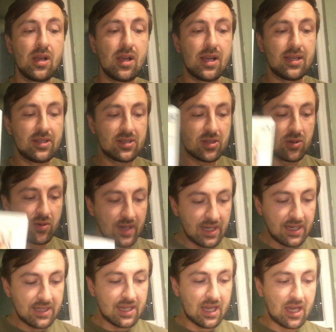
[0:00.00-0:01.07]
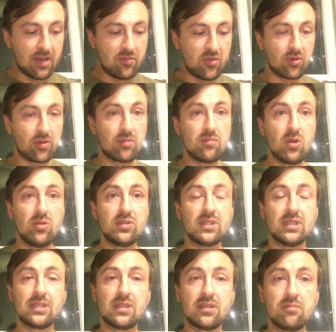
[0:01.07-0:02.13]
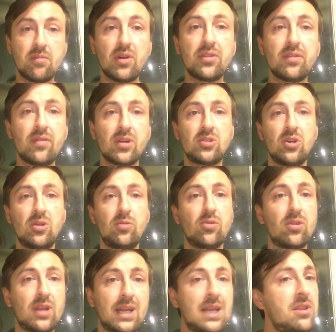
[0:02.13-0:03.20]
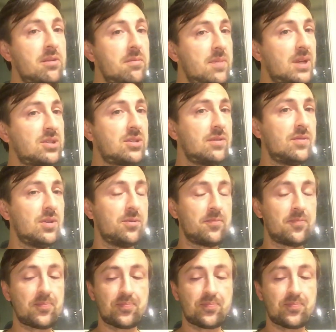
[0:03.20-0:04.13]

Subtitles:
And so anytime your emotions in the month of October are getting the best of you,